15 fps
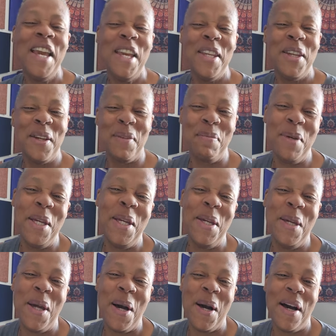You're going to
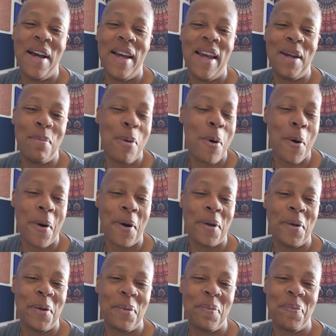be at a park
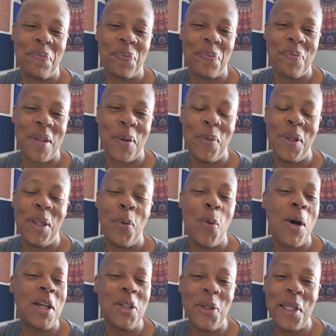with the
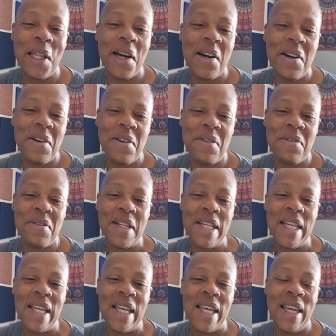one you love.
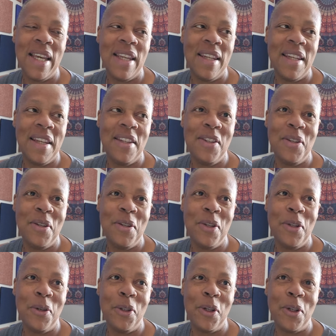And then,
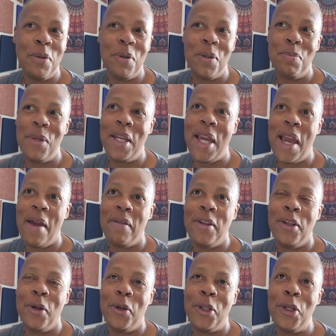you know, you're going to be happy,
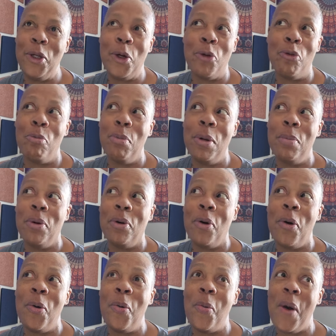you know, and you're going to remember,
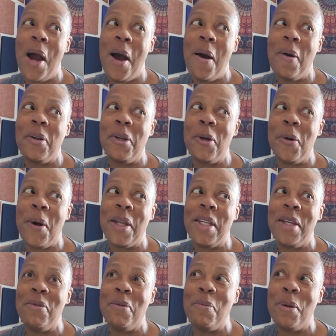oh, wow, you know, I
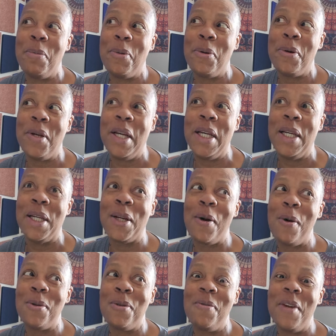did remember
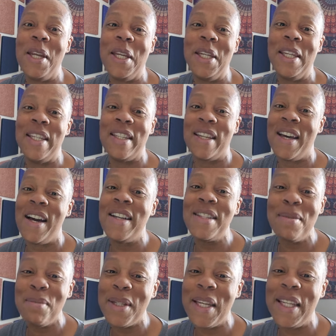cultivating this and
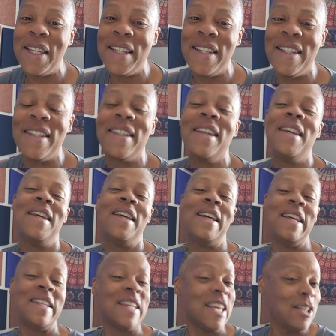contemplating this.
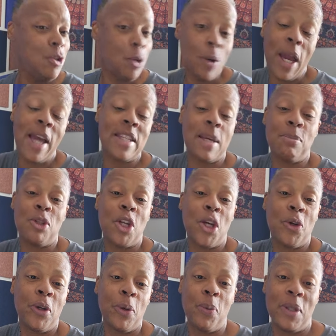And, you know, as I'm
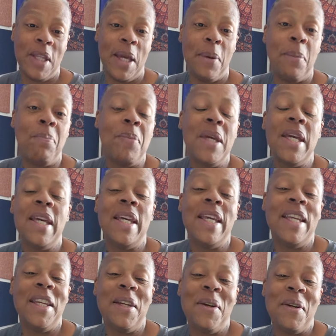sharing it with them,
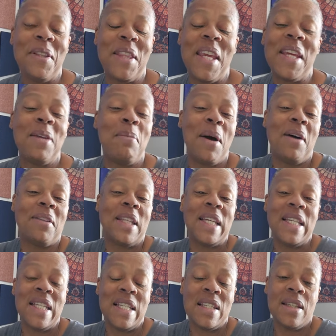you know, thinking about
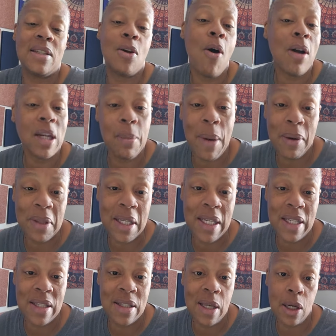things and talking about
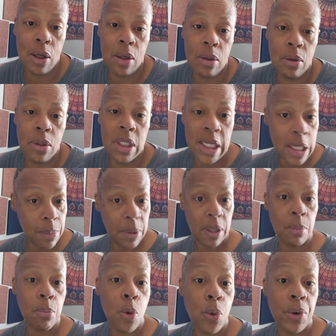things that are deep and
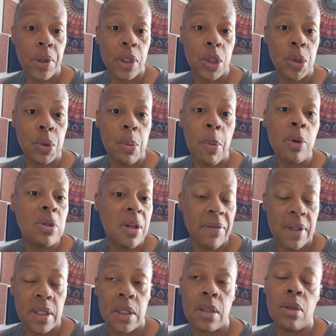important to the both of
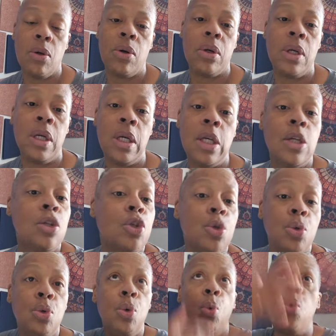us or
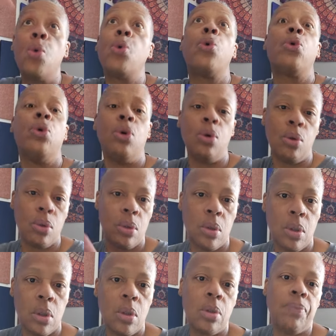to the world,
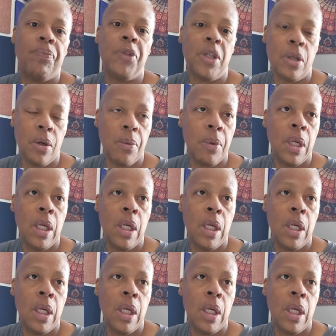you know,